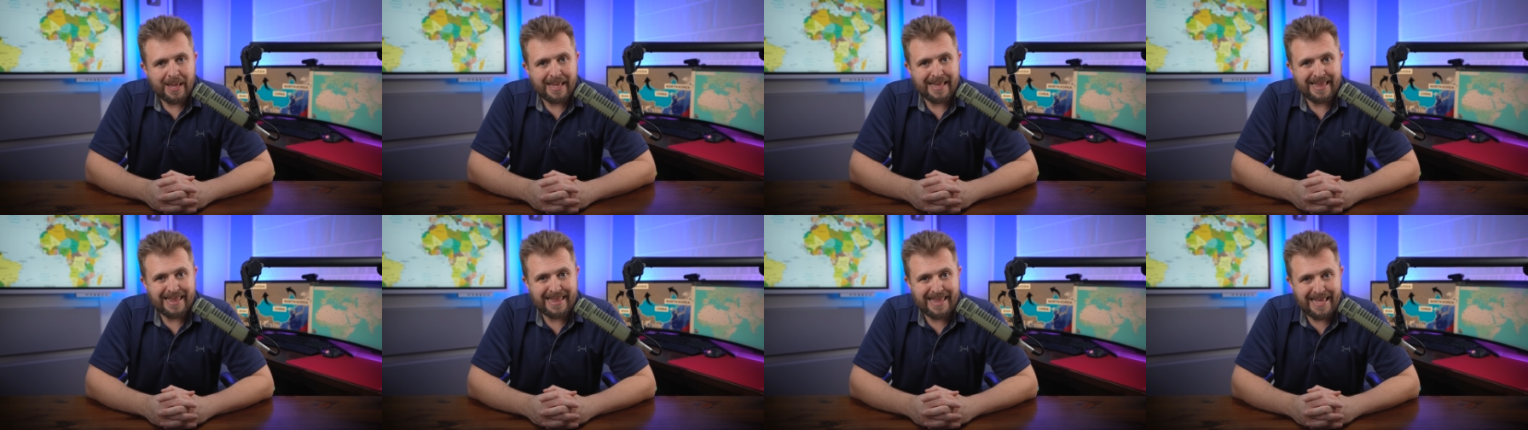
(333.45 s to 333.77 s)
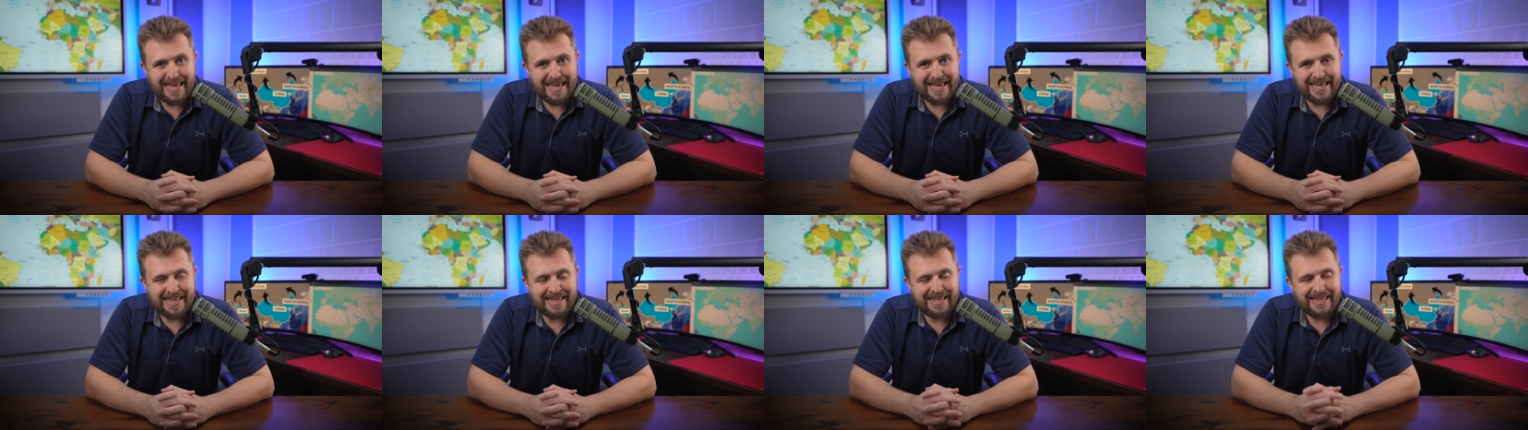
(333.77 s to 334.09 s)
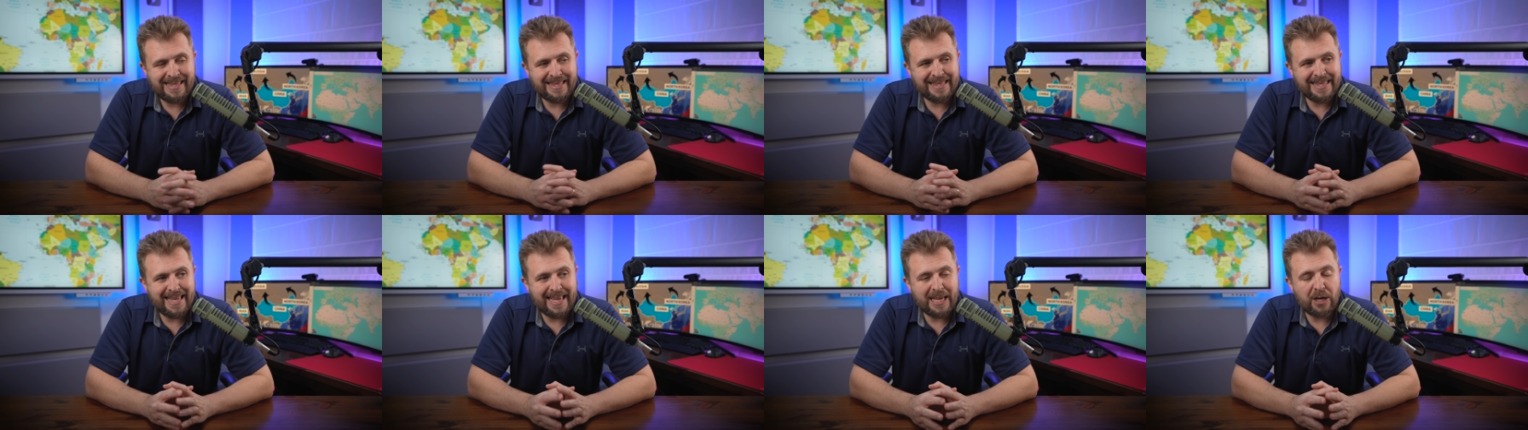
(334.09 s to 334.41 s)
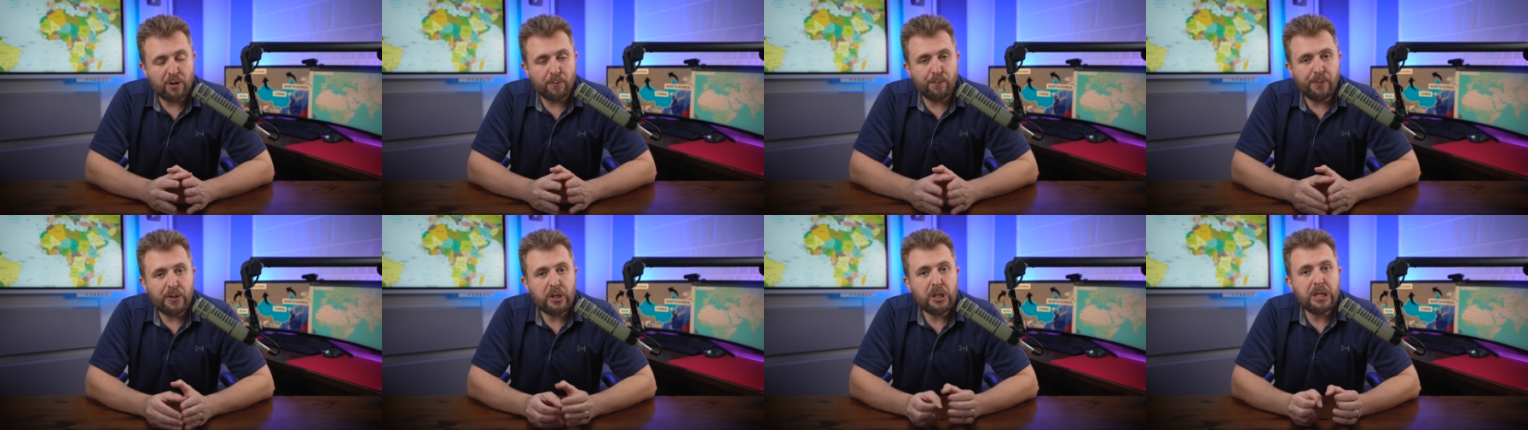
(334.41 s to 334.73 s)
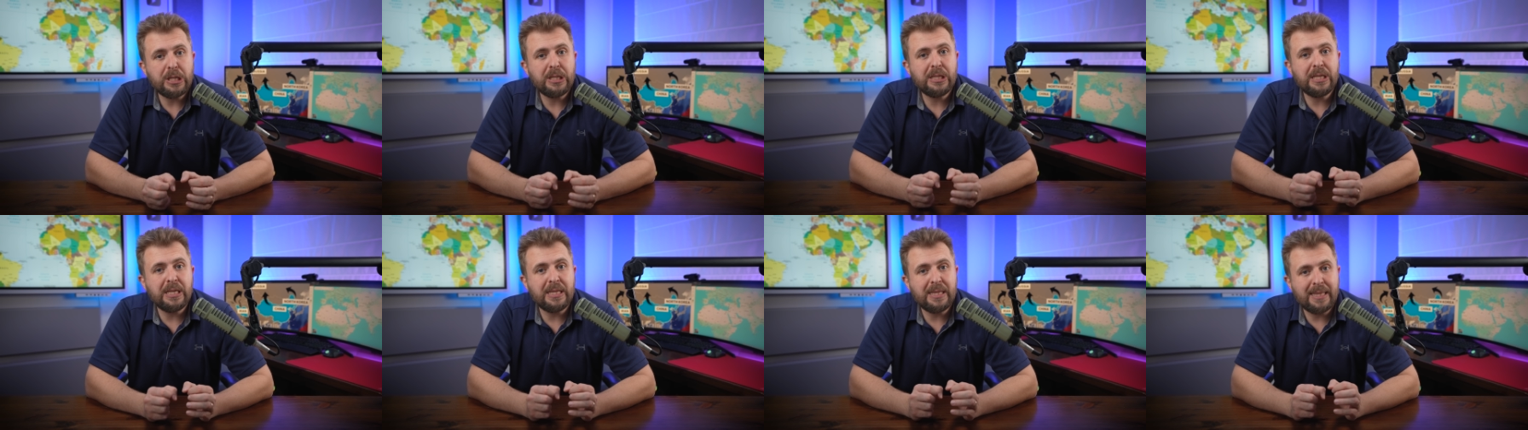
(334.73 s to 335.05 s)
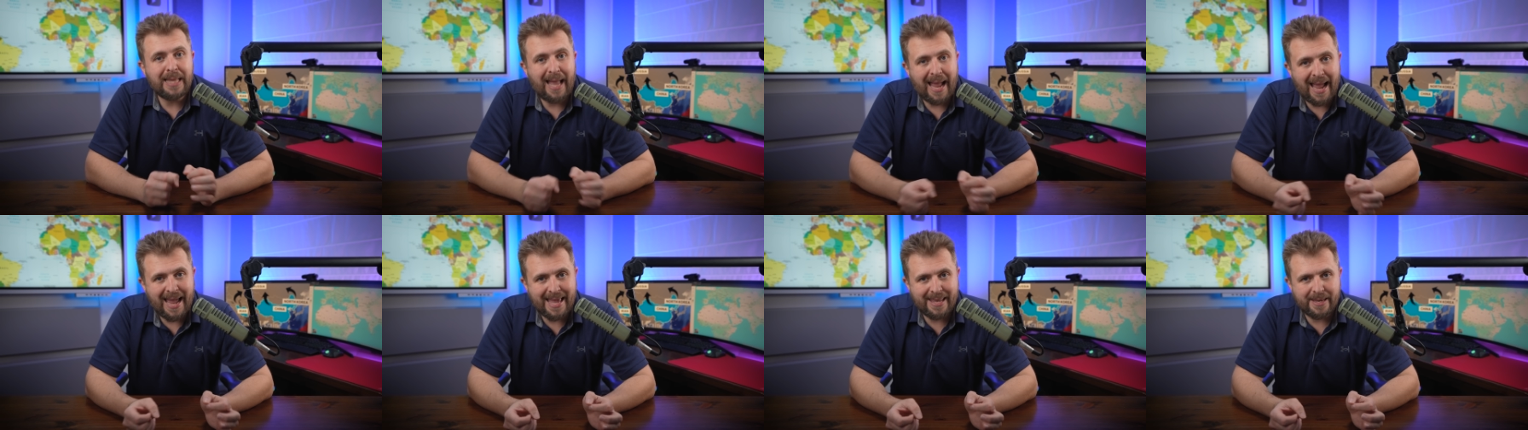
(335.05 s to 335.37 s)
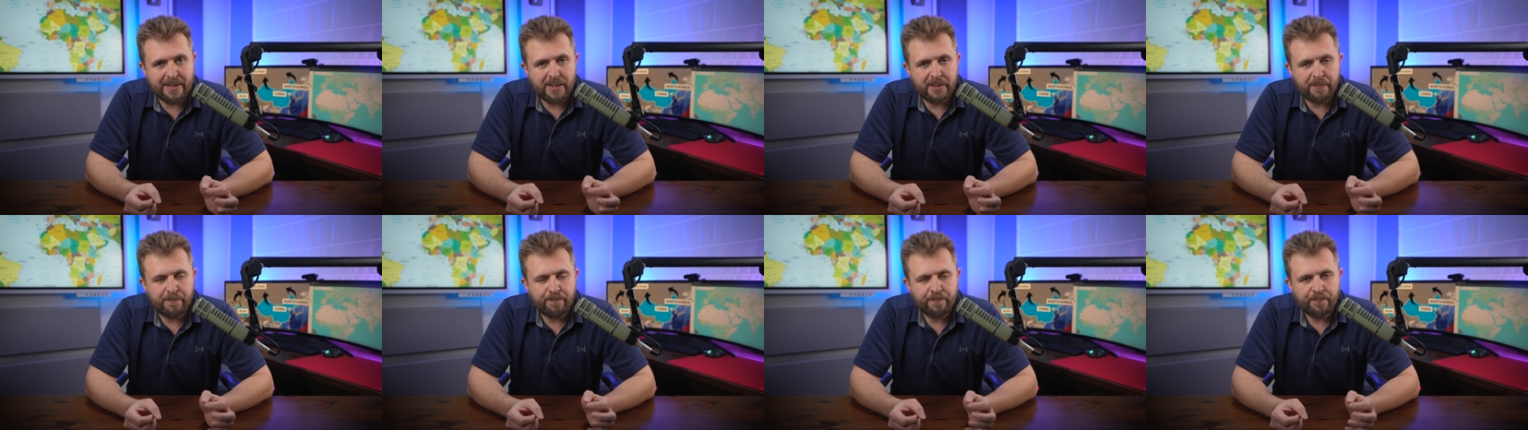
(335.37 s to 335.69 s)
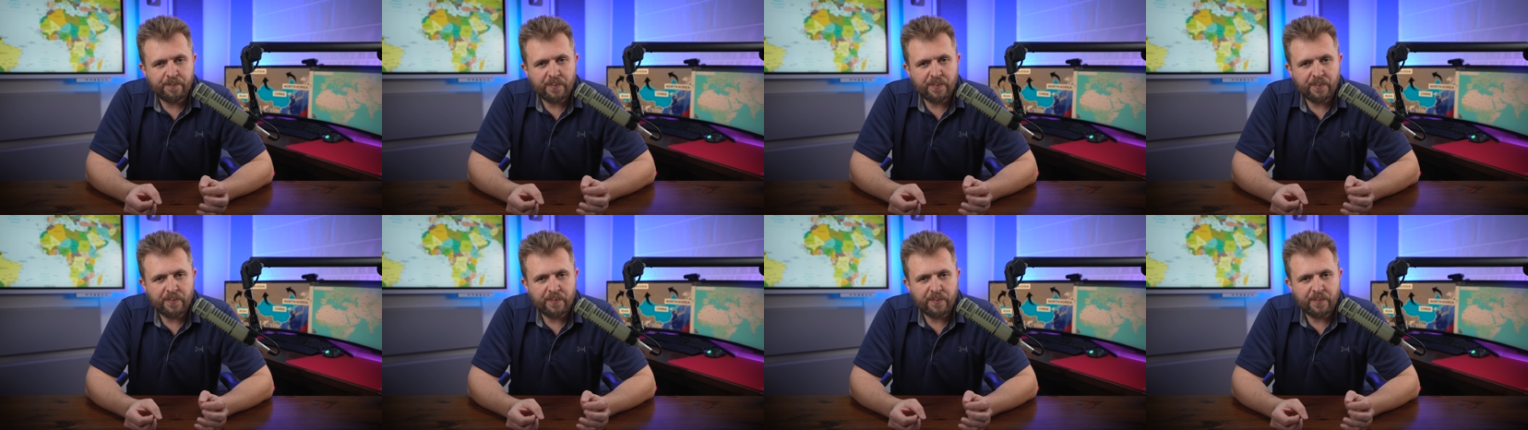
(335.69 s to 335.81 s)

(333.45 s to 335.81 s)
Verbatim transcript: then they completely denied it,